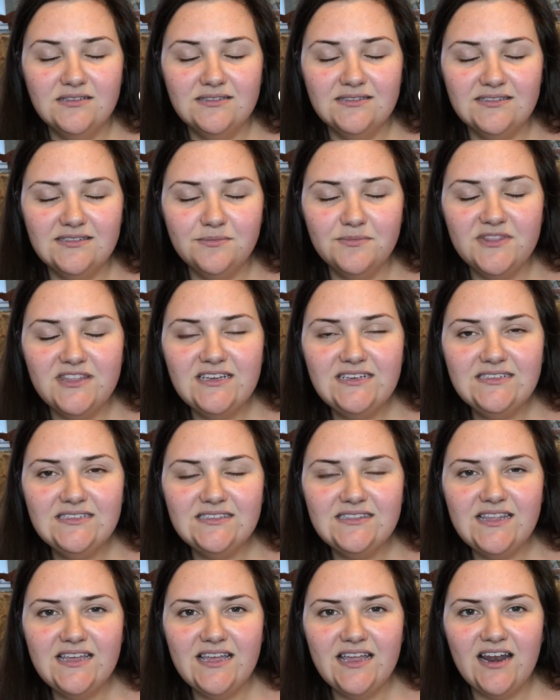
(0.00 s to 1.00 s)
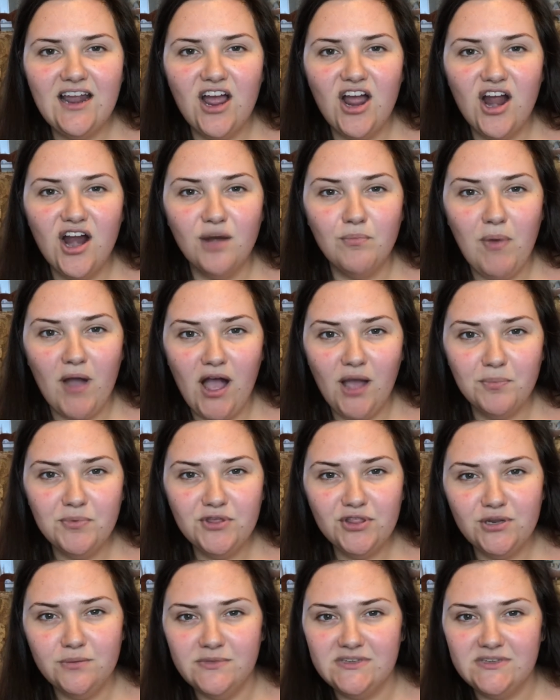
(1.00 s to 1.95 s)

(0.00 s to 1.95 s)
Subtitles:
some things that are popular